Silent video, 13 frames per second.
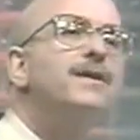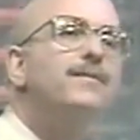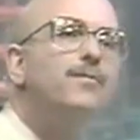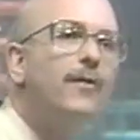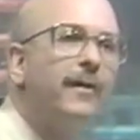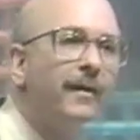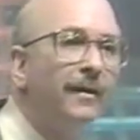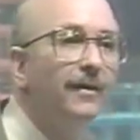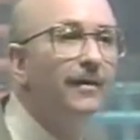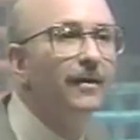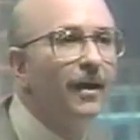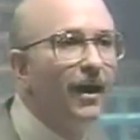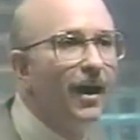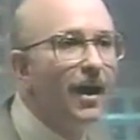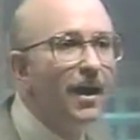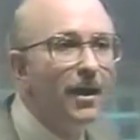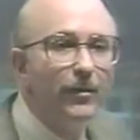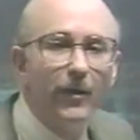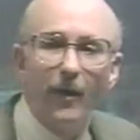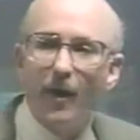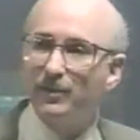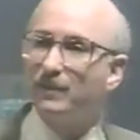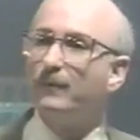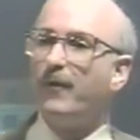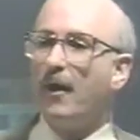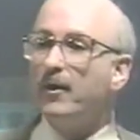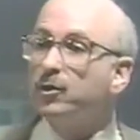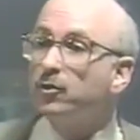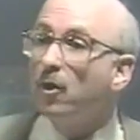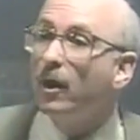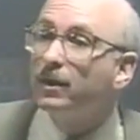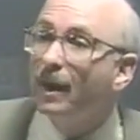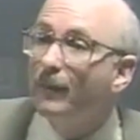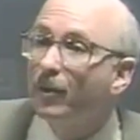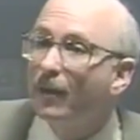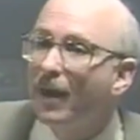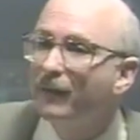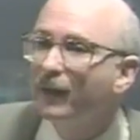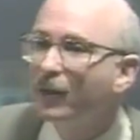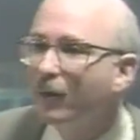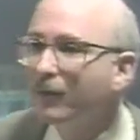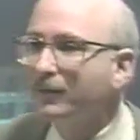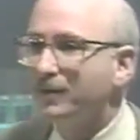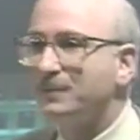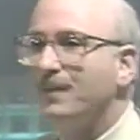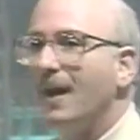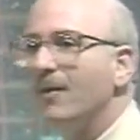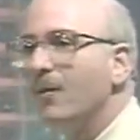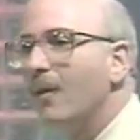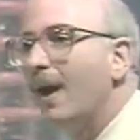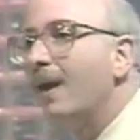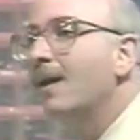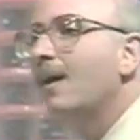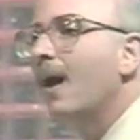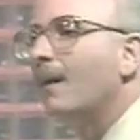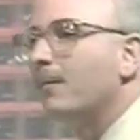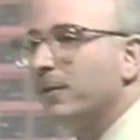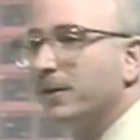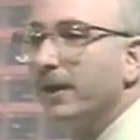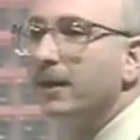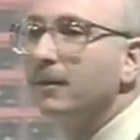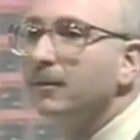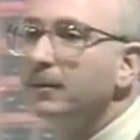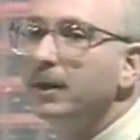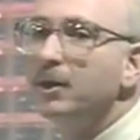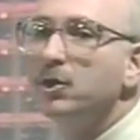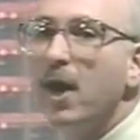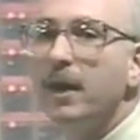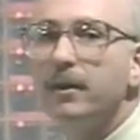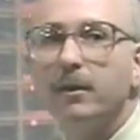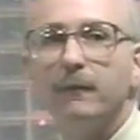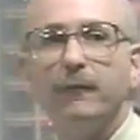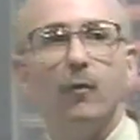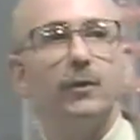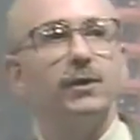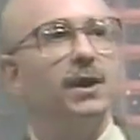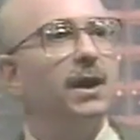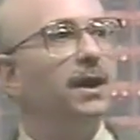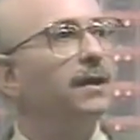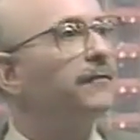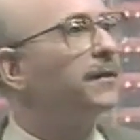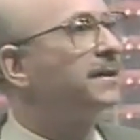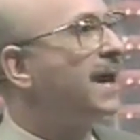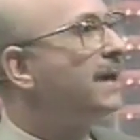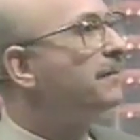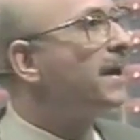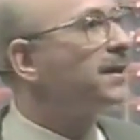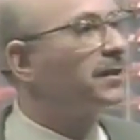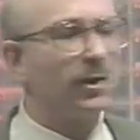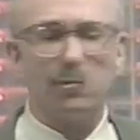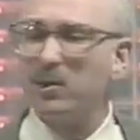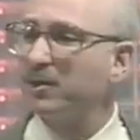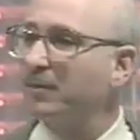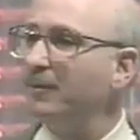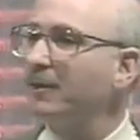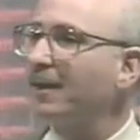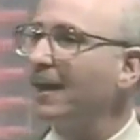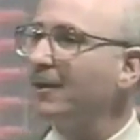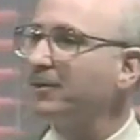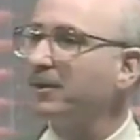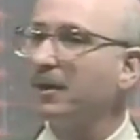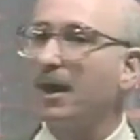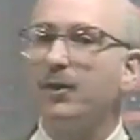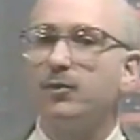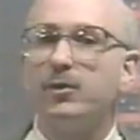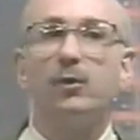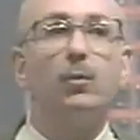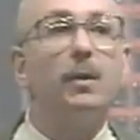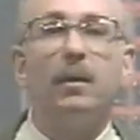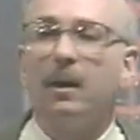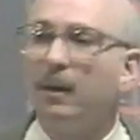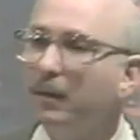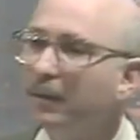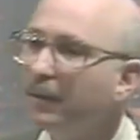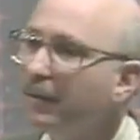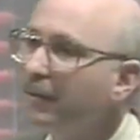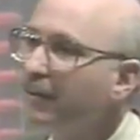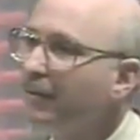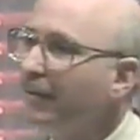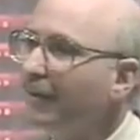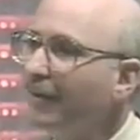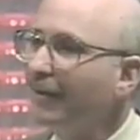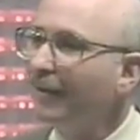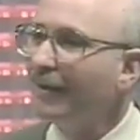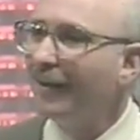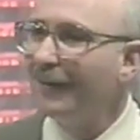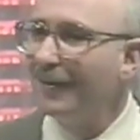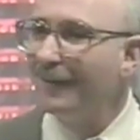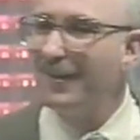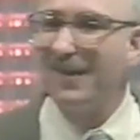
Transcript: important. Uh, there are some very strong demographic correlates, by the way, uh, particularly gender. 14 of the 10 best risk communicators in the country are women. Uh, I mean,